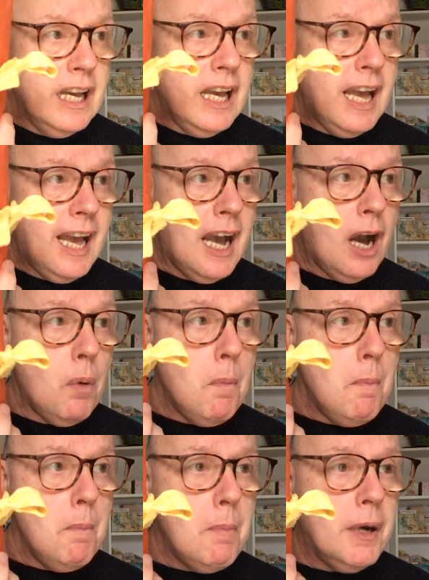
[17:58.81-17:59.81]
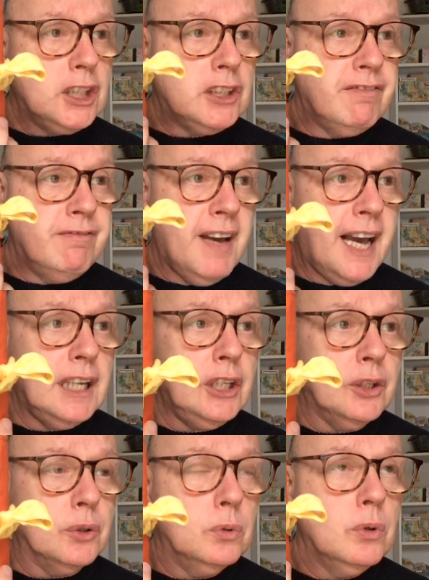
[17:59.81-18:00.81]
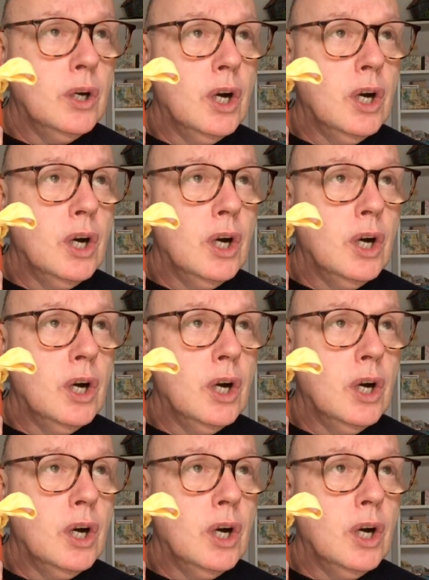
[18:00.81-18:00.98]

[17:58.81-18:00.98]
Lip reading: how much value